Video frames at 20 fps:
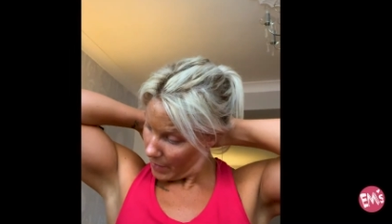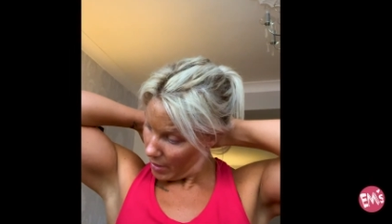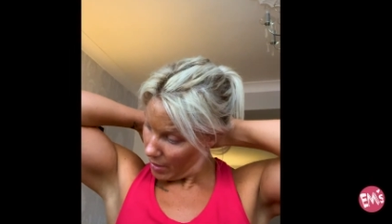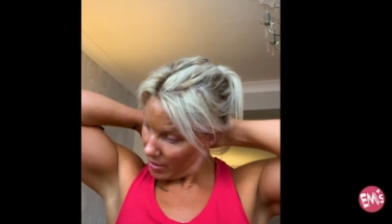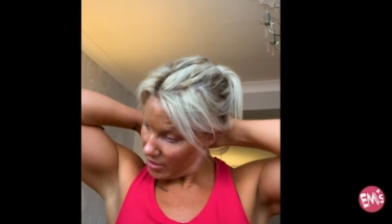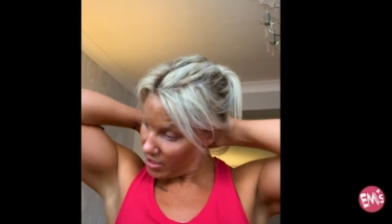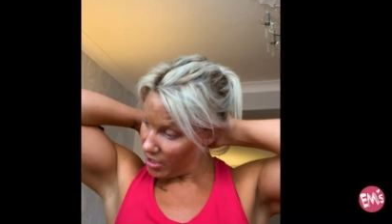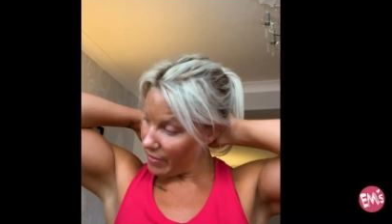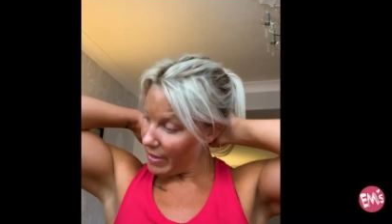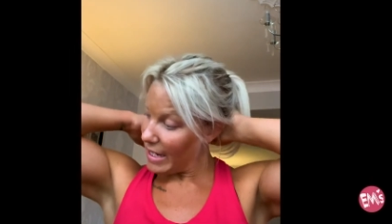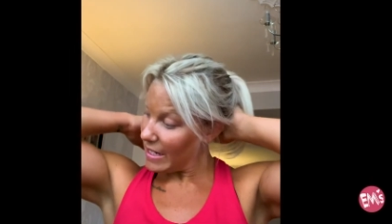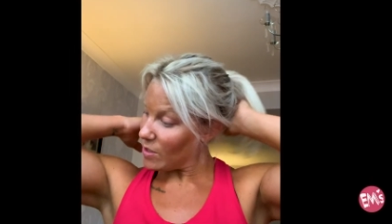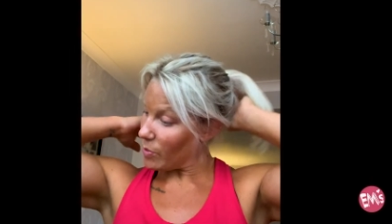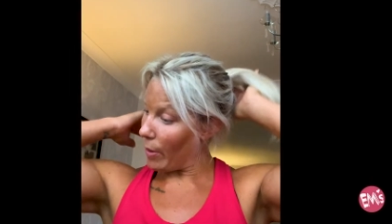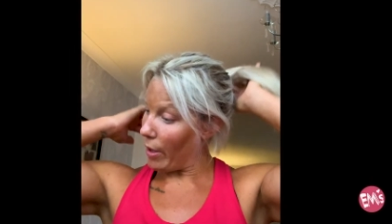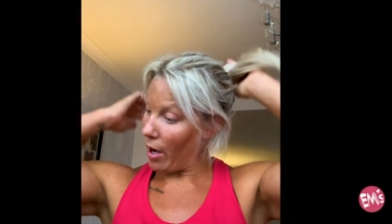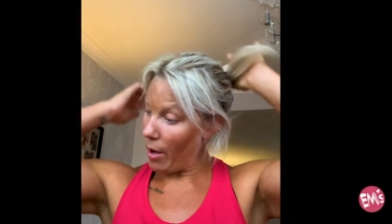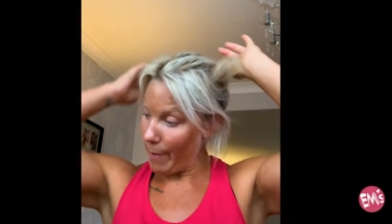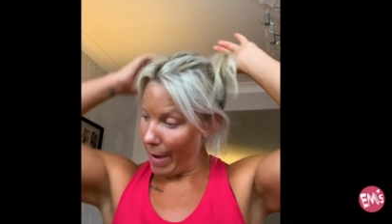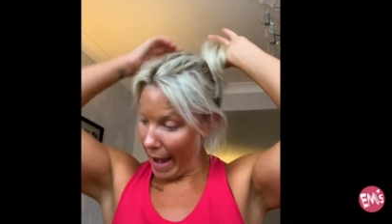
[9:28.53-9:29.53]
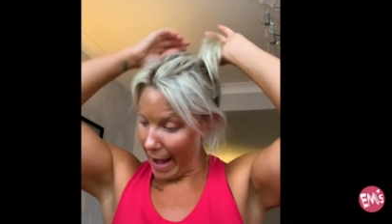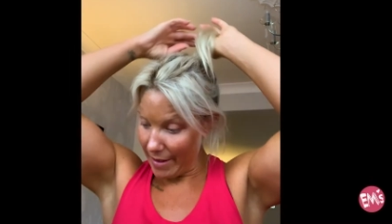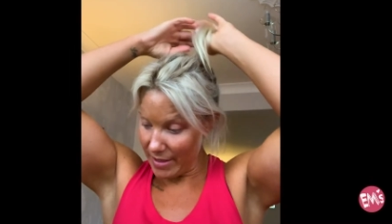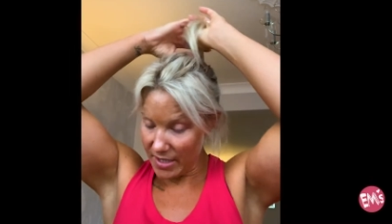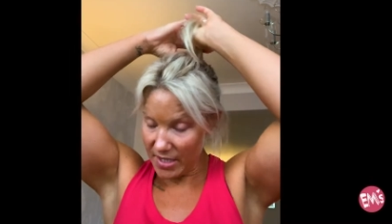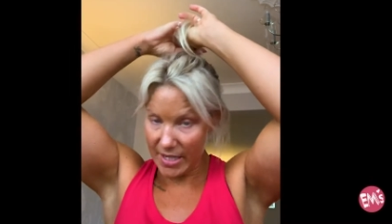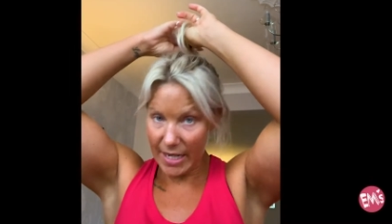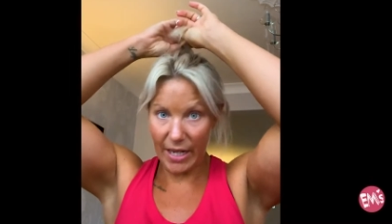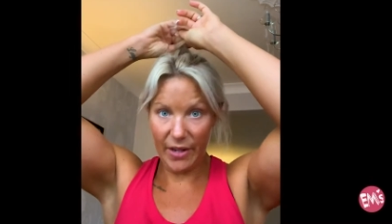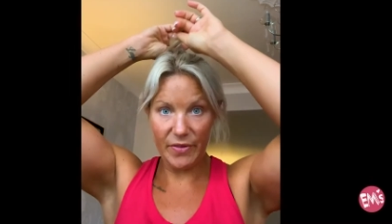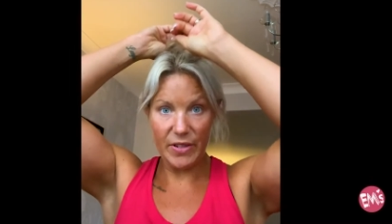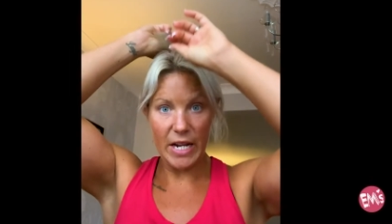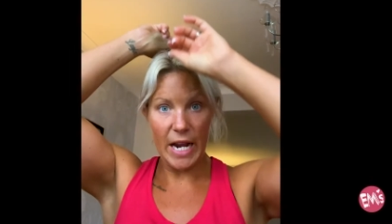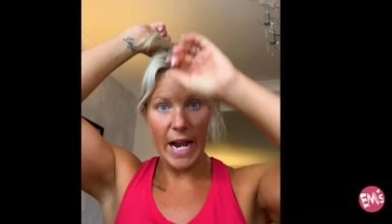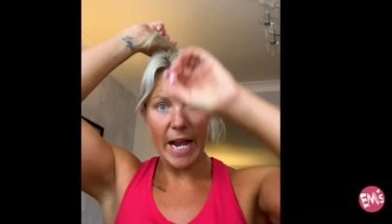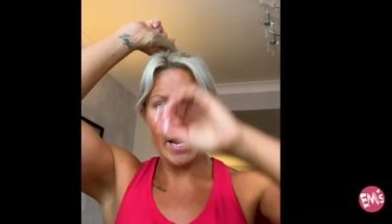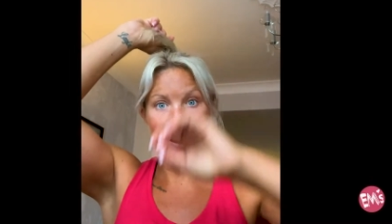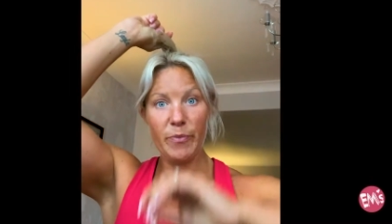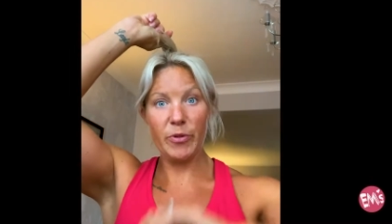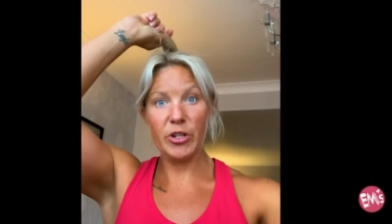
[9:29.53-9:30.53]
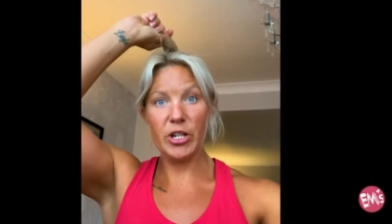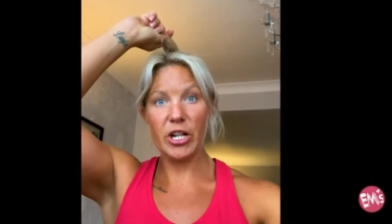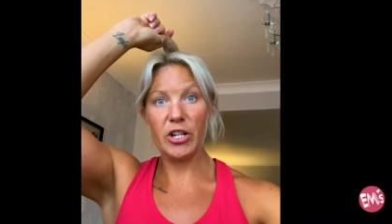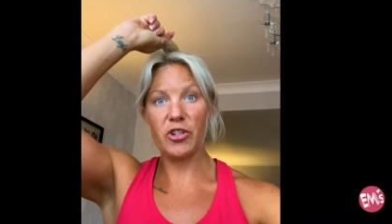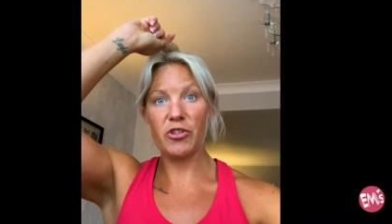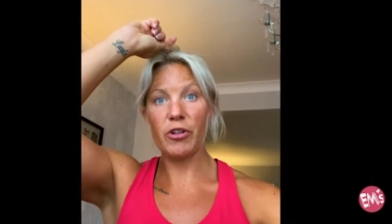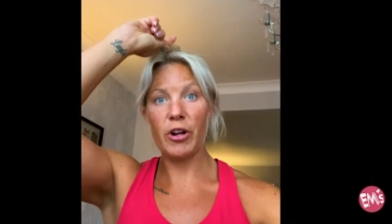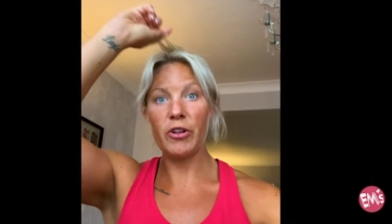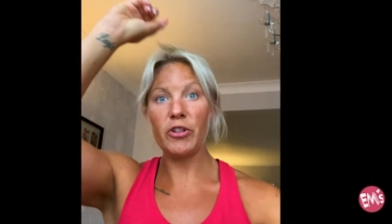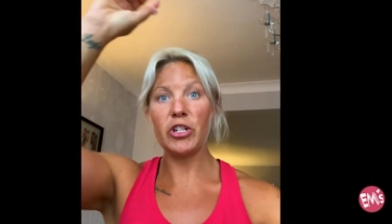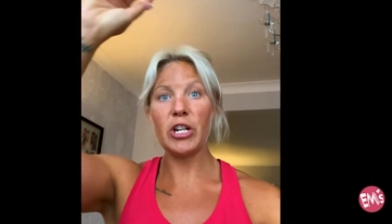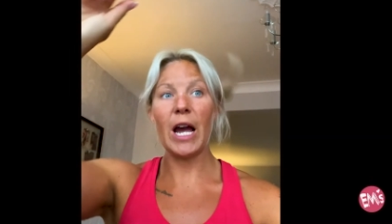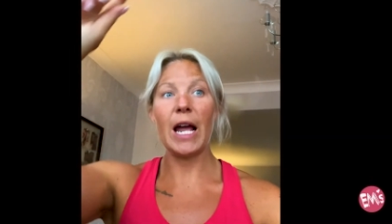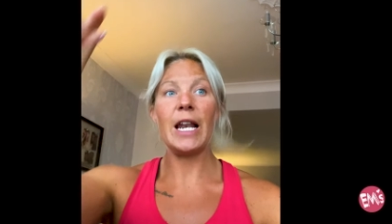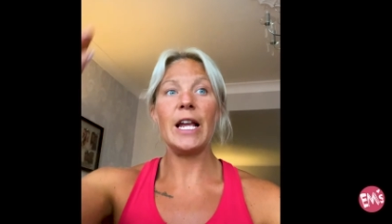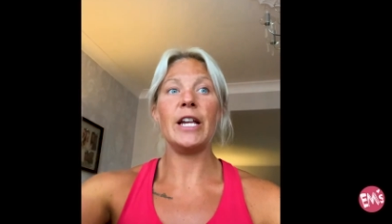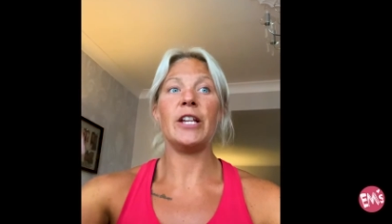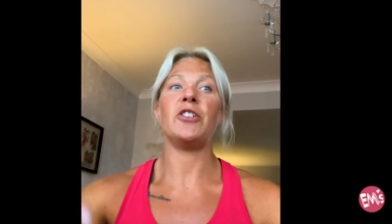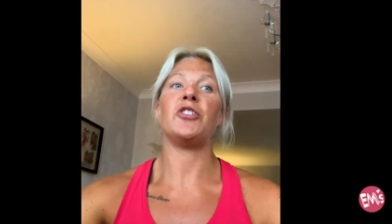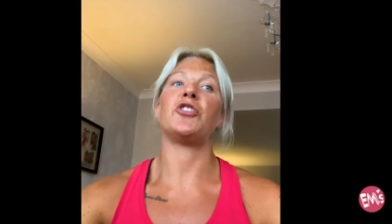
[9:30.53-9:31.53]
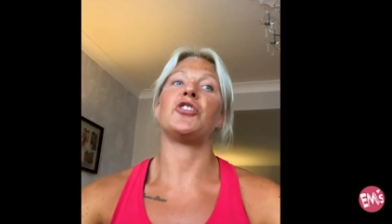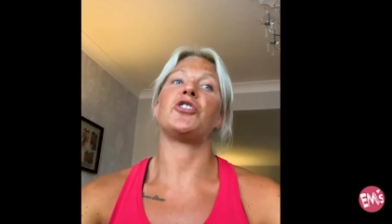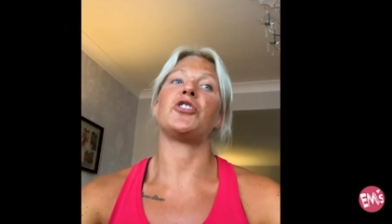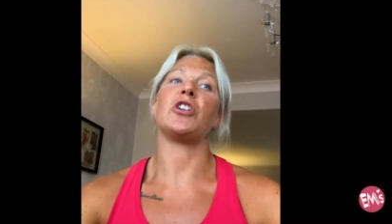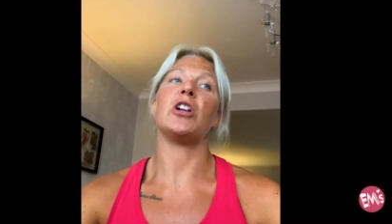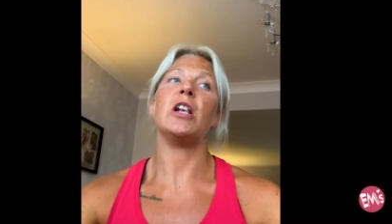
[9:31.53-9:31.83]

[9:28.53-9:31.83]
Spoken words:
So that's where I'm at. 6th day progesterone challenge.